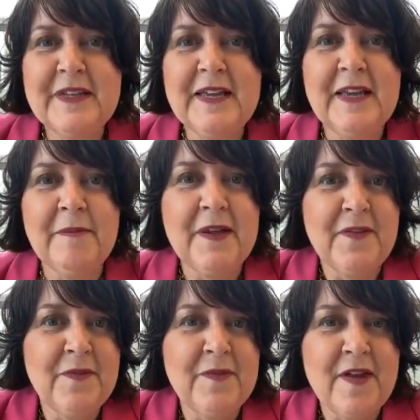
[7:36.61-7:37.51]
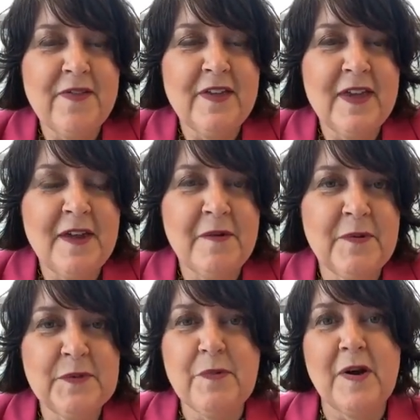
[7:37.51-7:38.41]
team and nothing
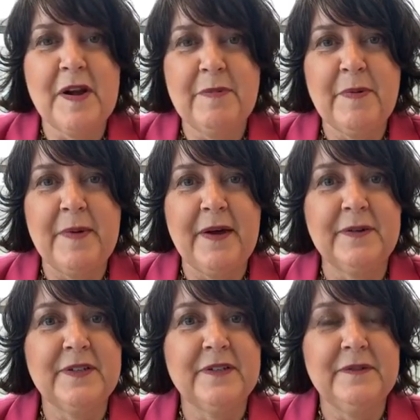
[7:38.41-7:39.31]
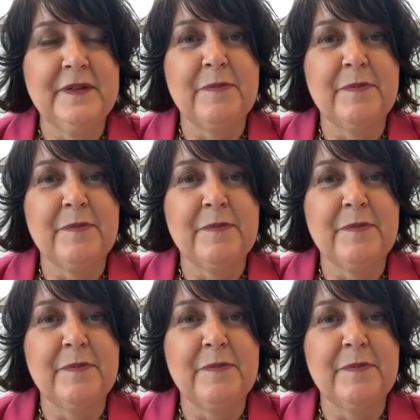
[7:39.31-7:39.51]
was brought up about